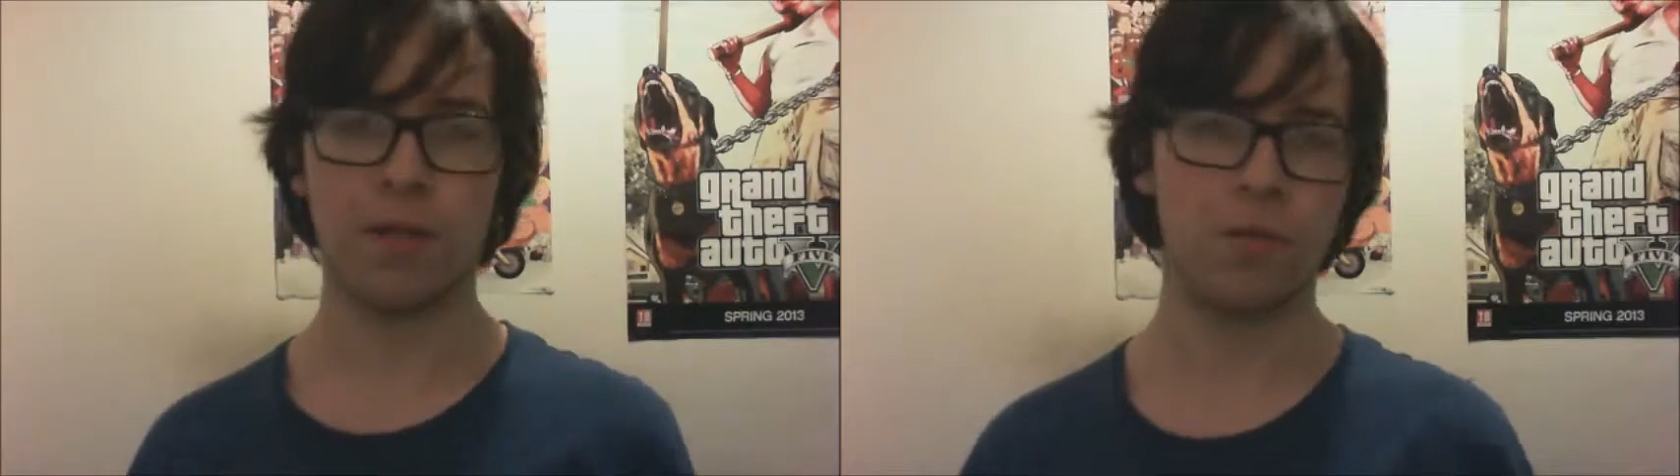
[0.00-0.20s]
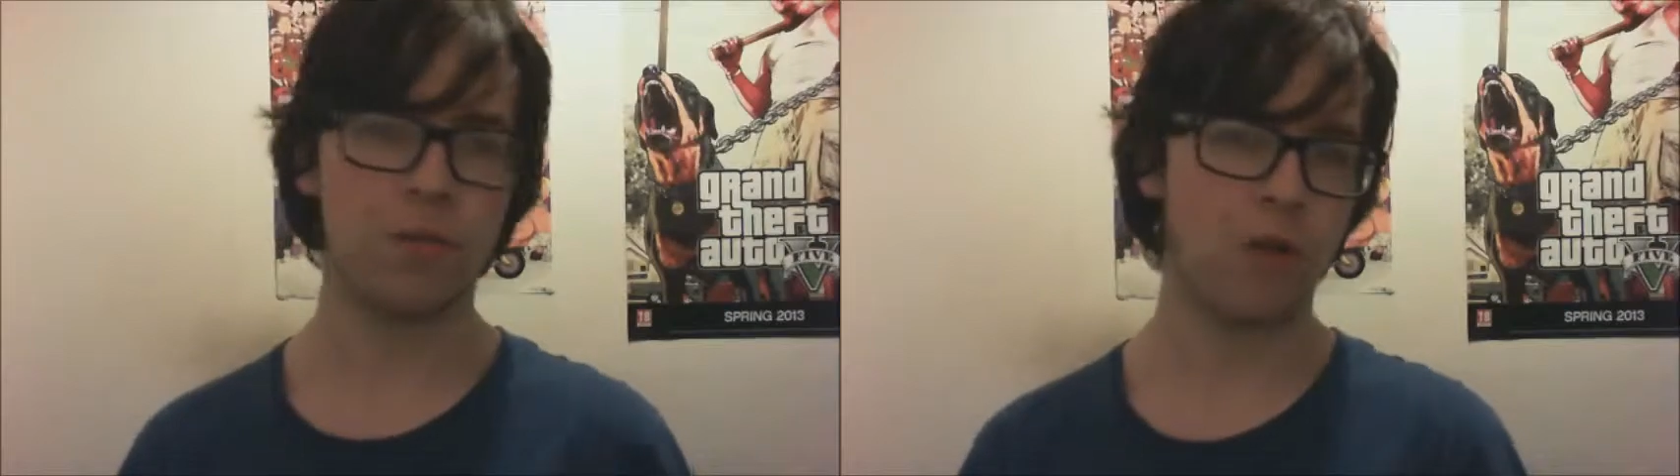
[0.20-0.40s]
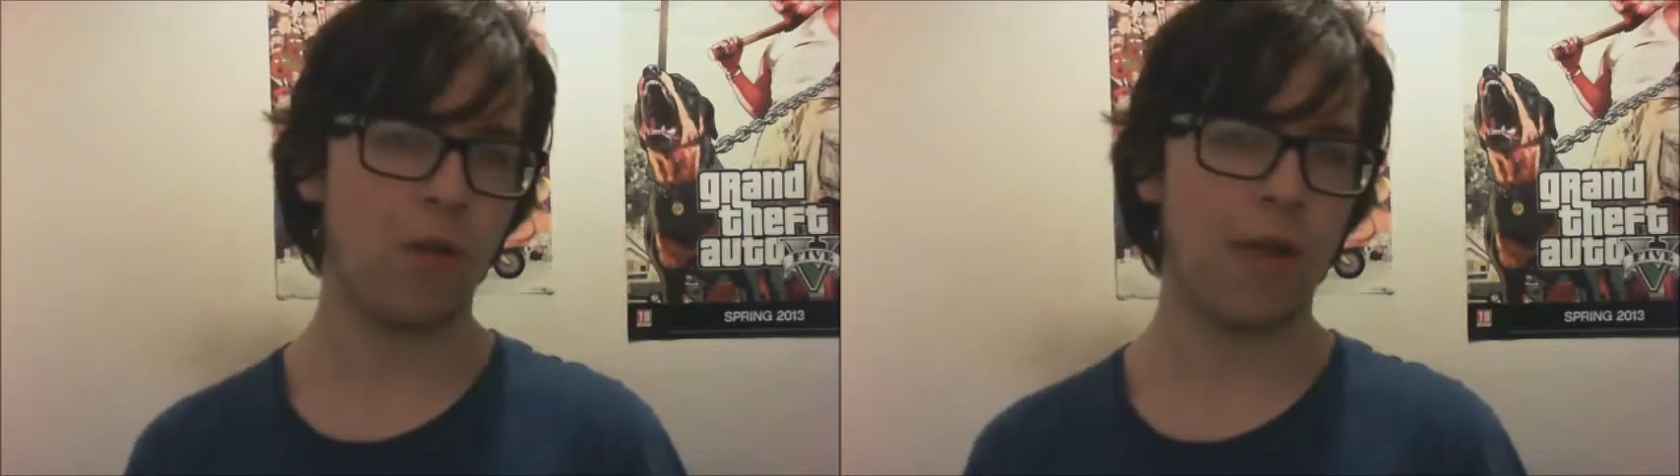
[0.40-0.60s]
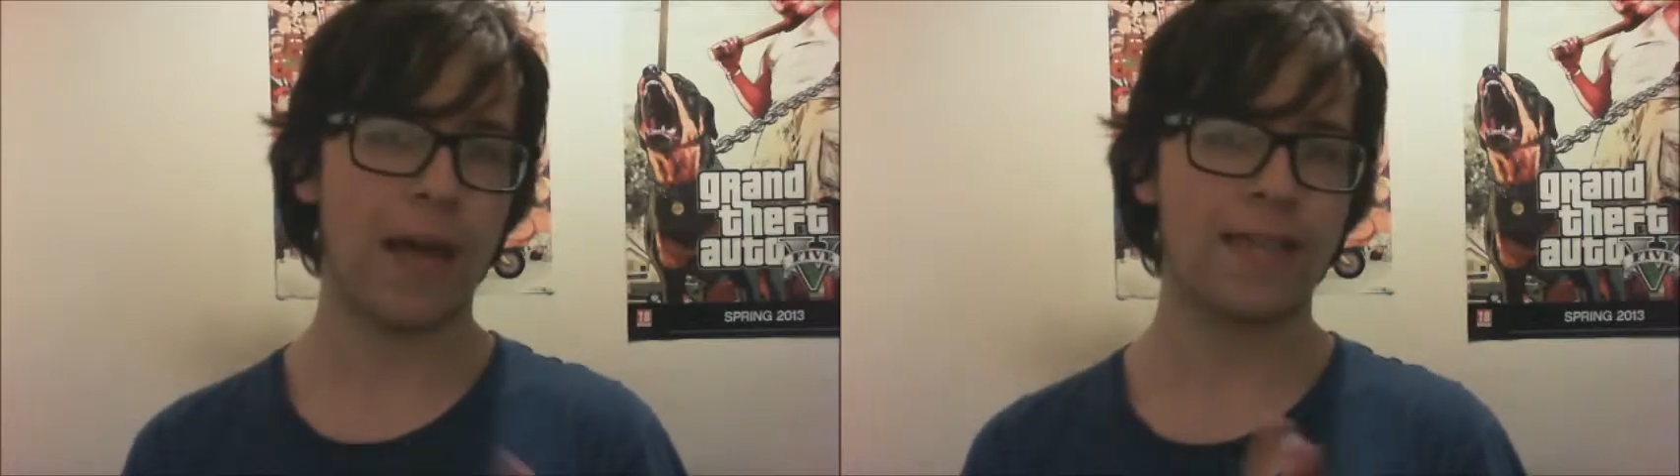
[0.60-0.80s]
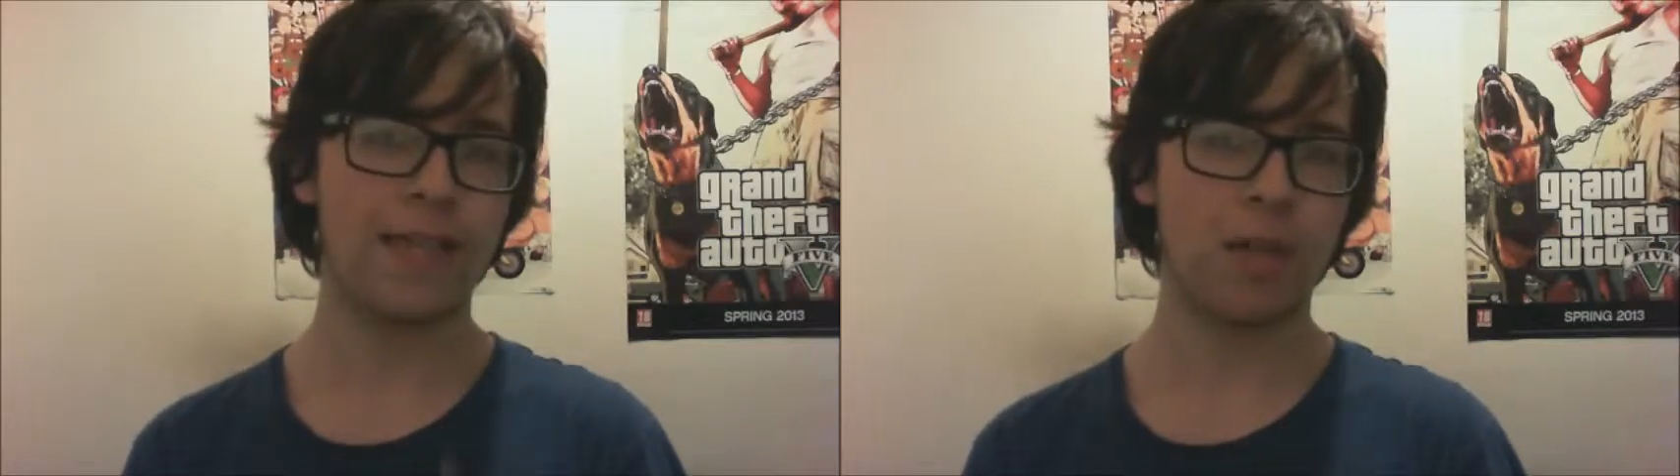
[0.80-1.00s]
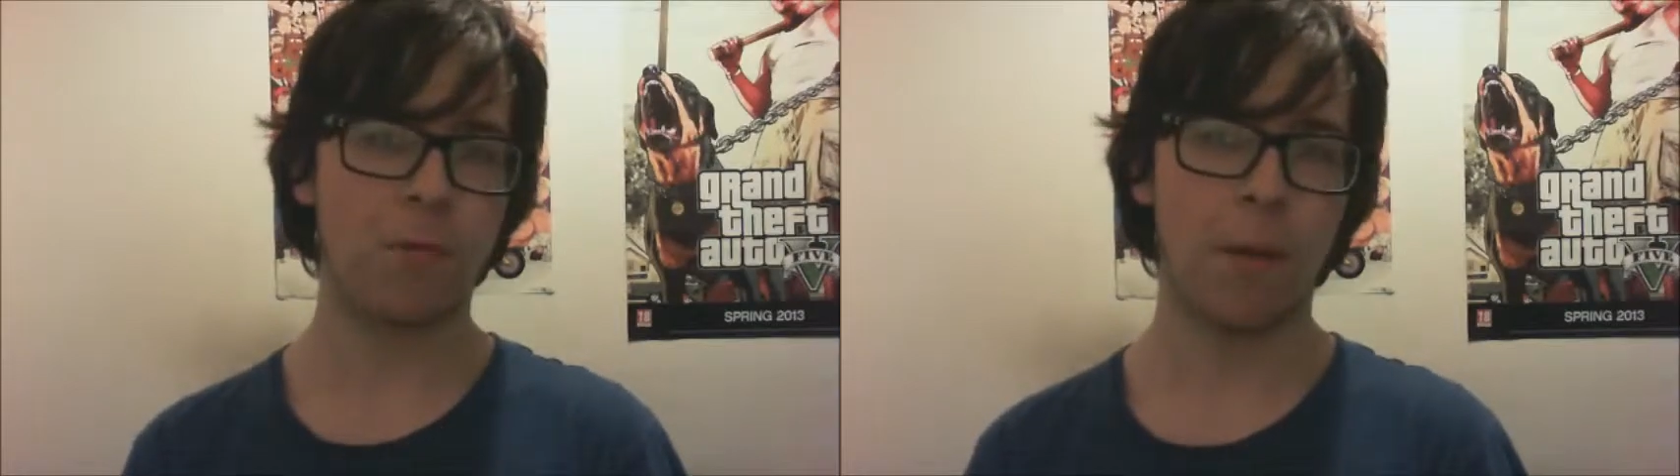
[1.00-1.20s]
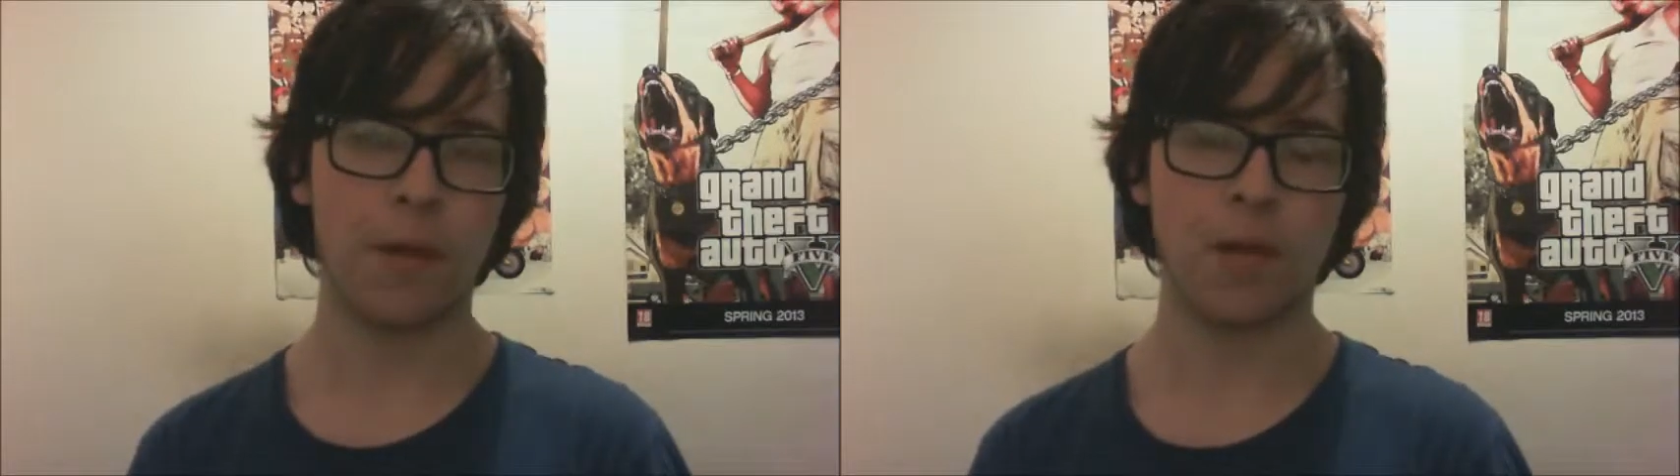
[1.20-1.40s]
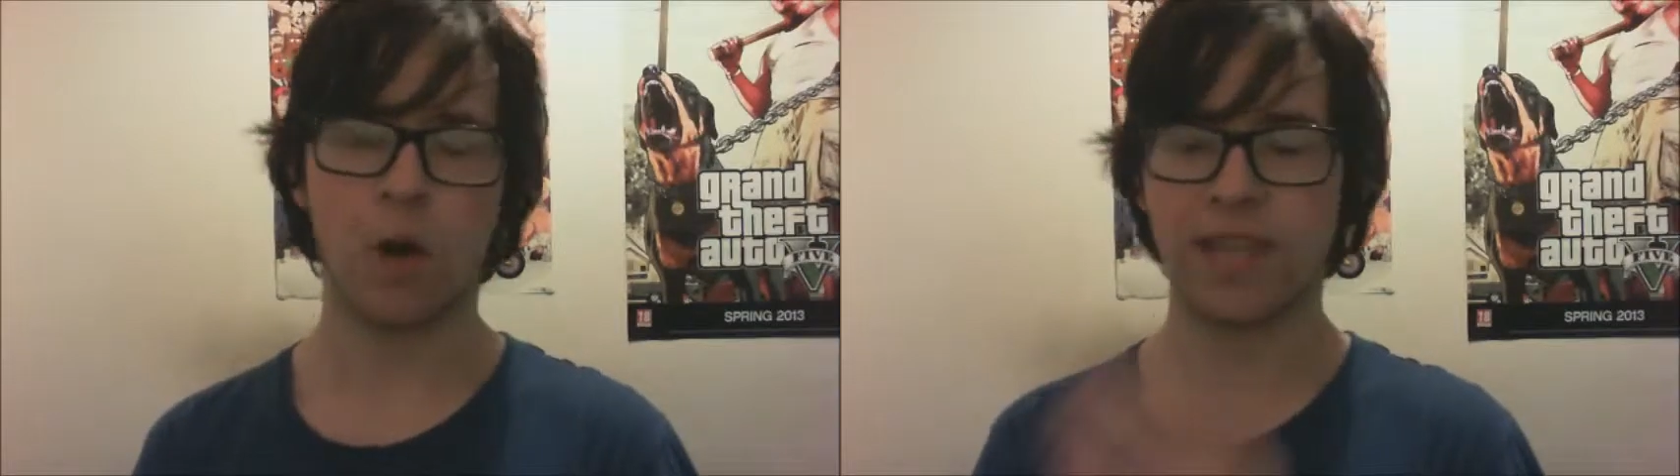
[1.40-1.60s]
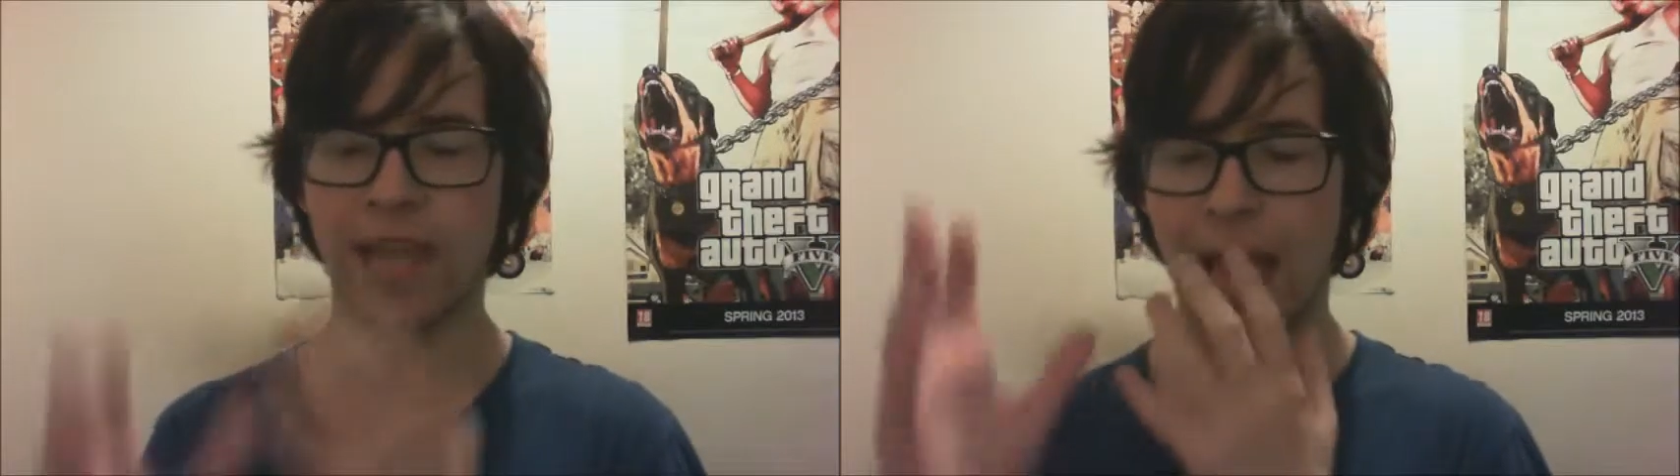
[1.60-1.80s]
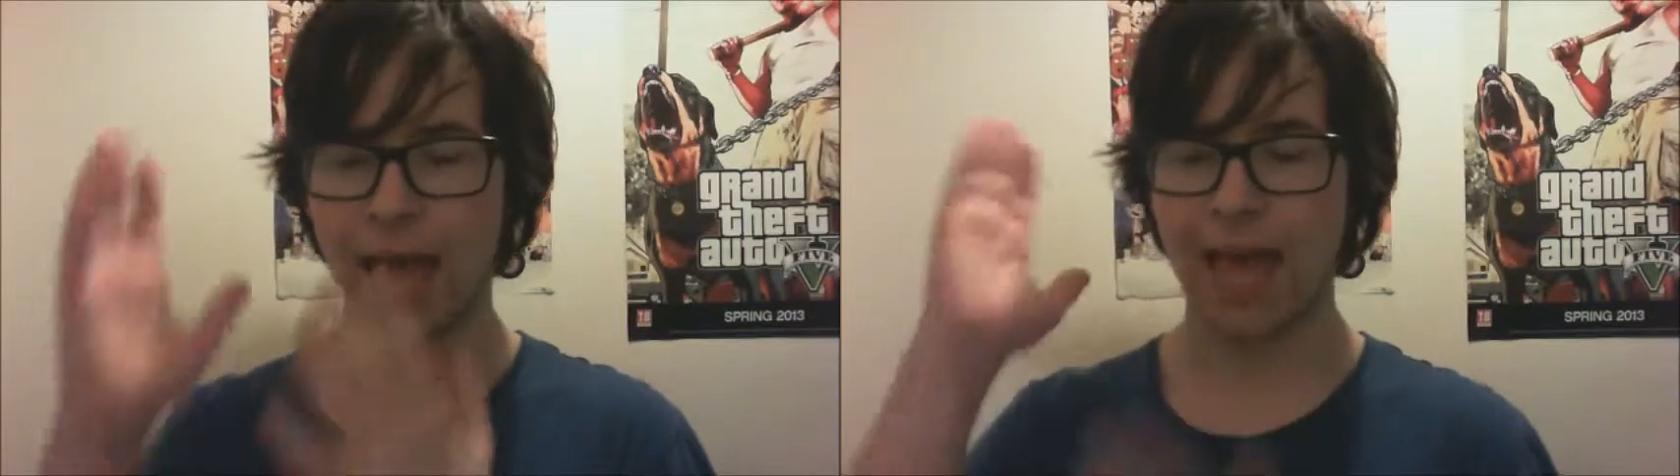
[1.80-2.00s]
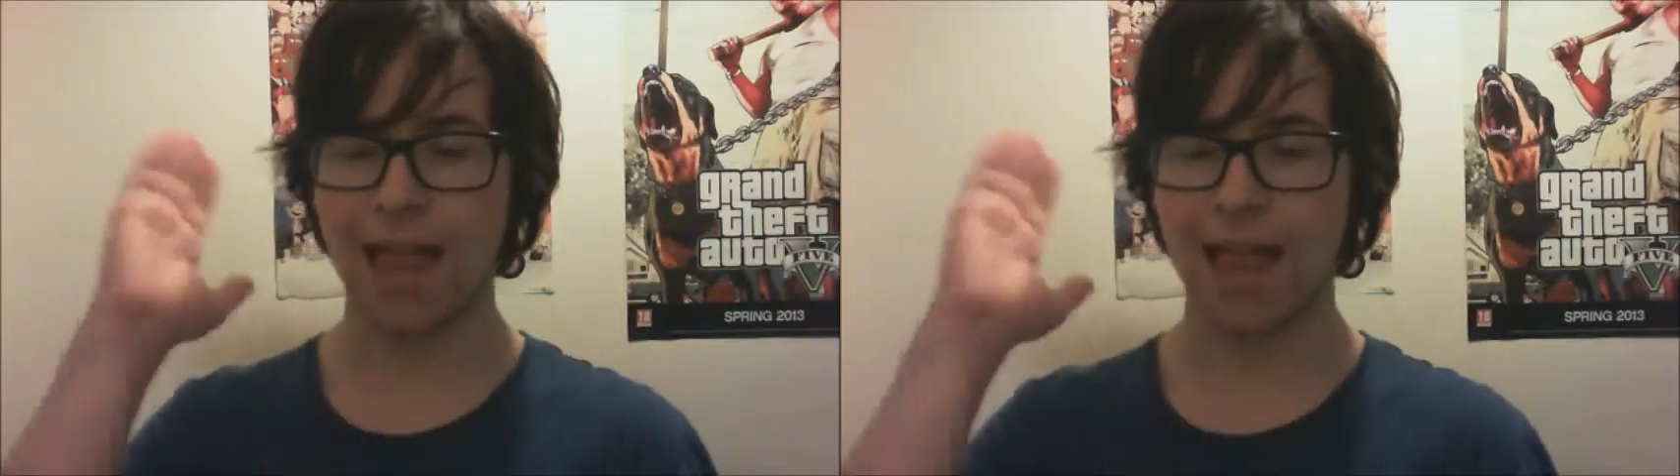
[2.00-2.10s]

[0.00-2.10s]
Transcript: There was no like single moment where you go, yeah,